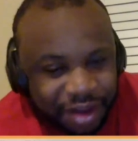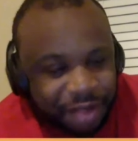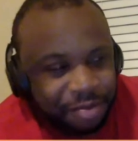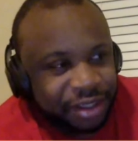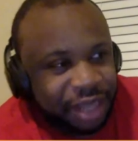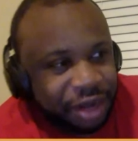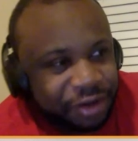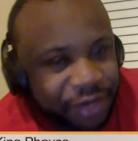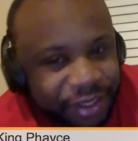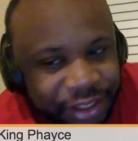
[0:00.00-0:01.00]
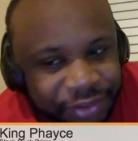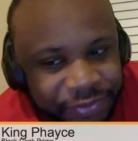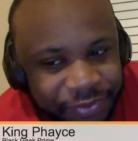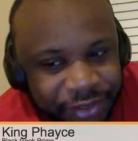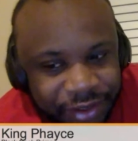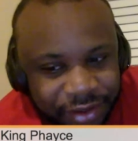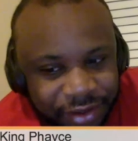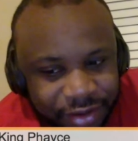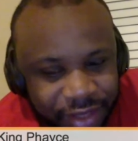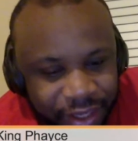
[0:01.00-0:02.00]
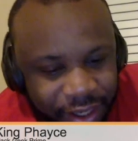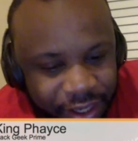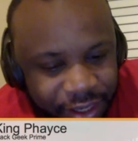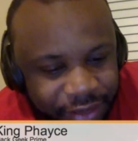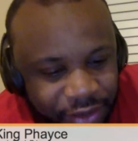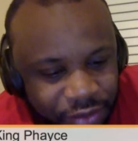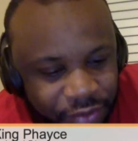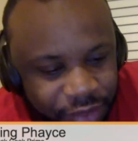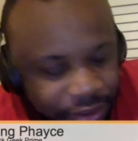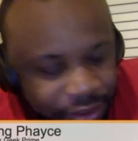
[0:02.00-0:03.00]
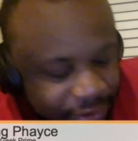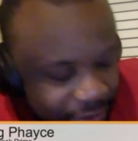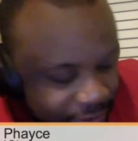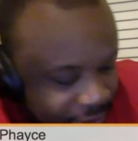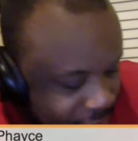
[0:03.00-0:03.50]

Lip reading: But his character is interesting, and his coat and his